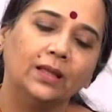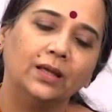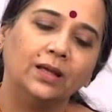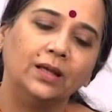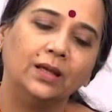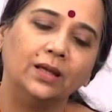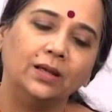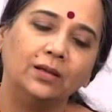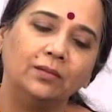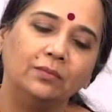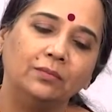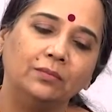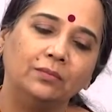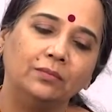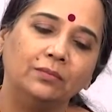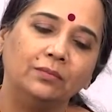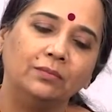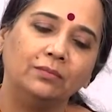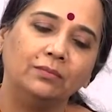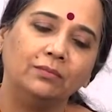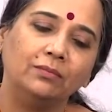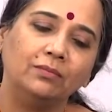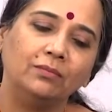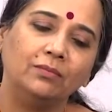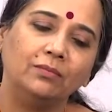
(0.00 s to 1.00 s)
Um,
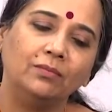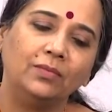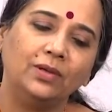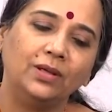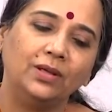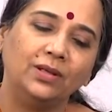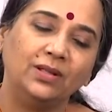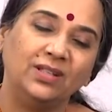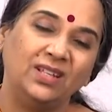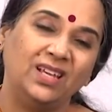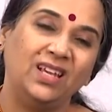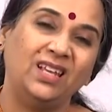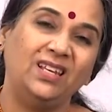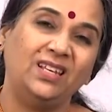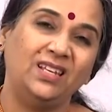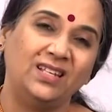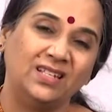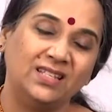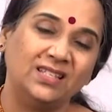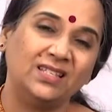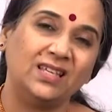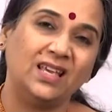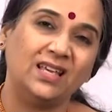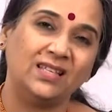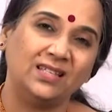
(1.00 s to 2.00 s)
and
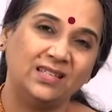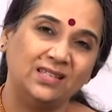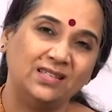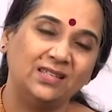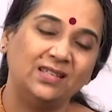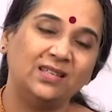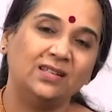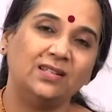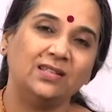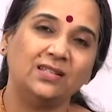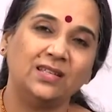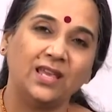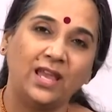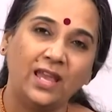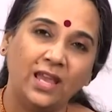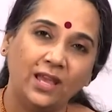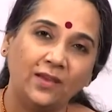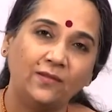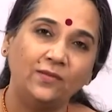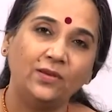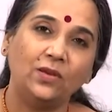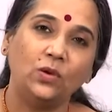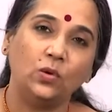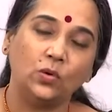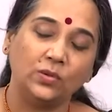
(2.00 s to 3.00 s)
it's, as I said, it's a
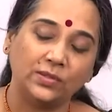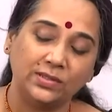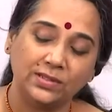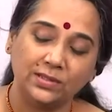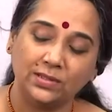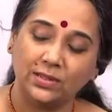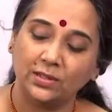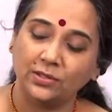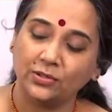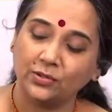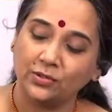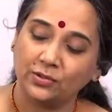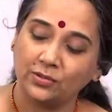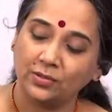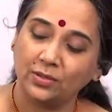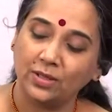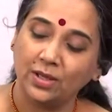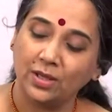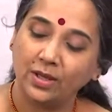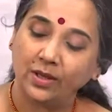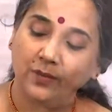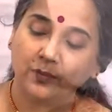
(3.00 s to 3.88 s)
heavy oscillation,